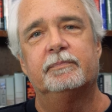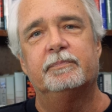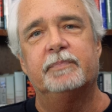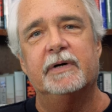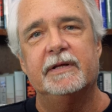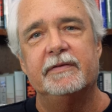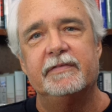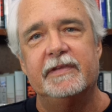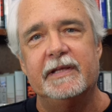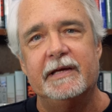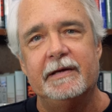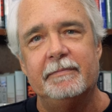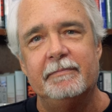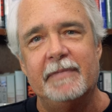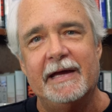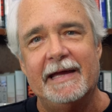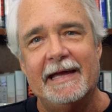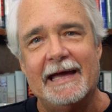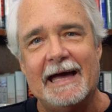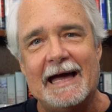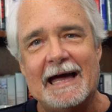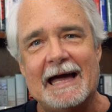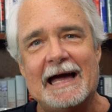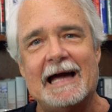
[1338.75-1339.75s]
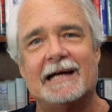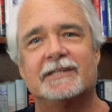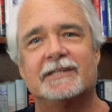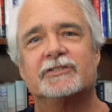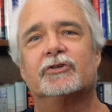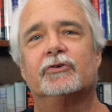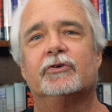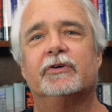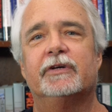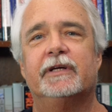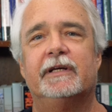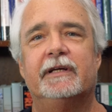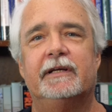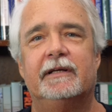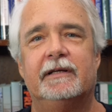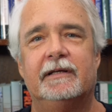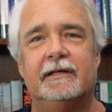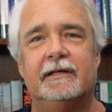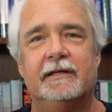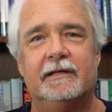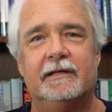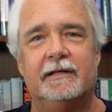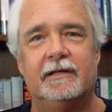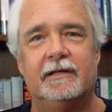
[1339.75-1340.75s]
But they may actually
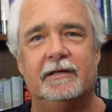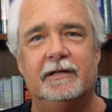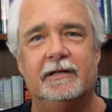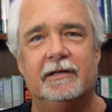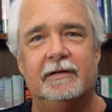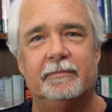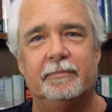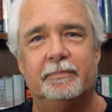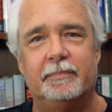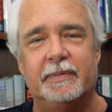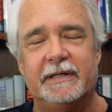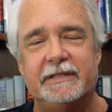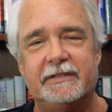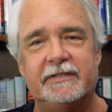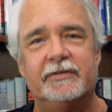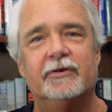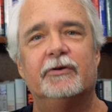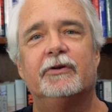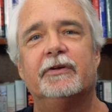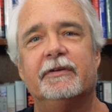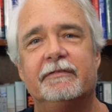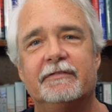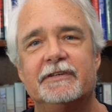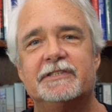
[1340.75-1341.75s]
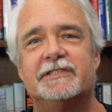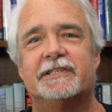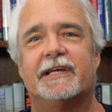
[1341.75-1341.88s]
be tilting the